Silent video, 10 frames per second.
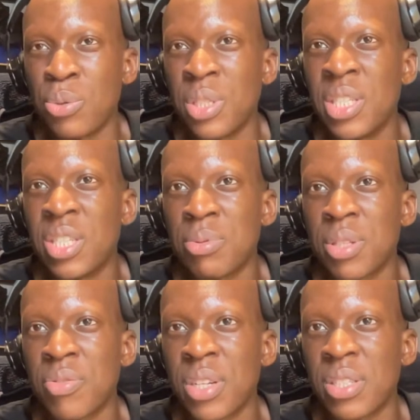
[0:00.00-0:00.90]
Egypt's
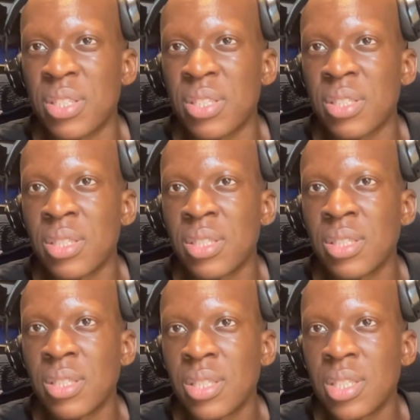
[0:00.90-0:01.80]
defense.
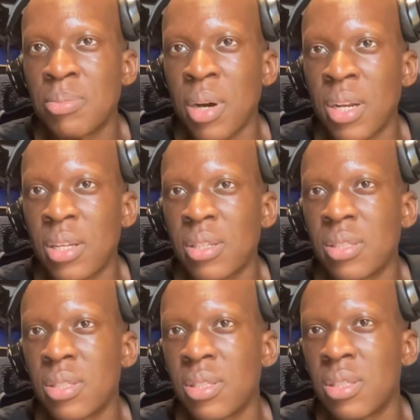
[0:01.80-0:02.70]
Here's Mane.
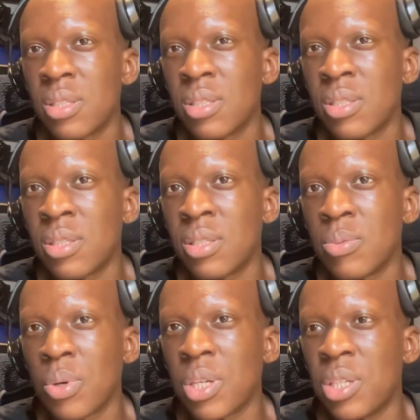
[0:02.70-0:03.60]

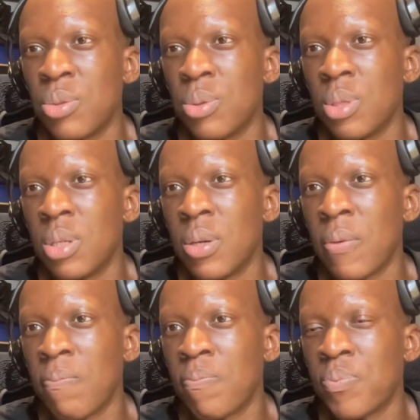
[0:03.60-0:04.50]
What can he do?
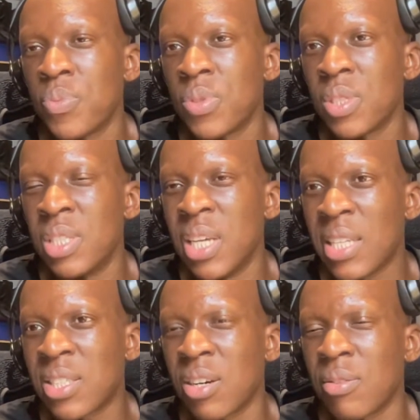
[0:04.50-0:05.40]

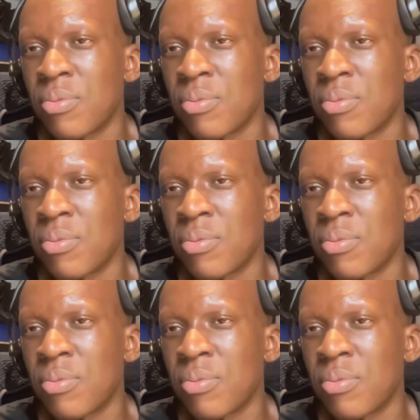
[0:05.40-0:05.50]
Diatta.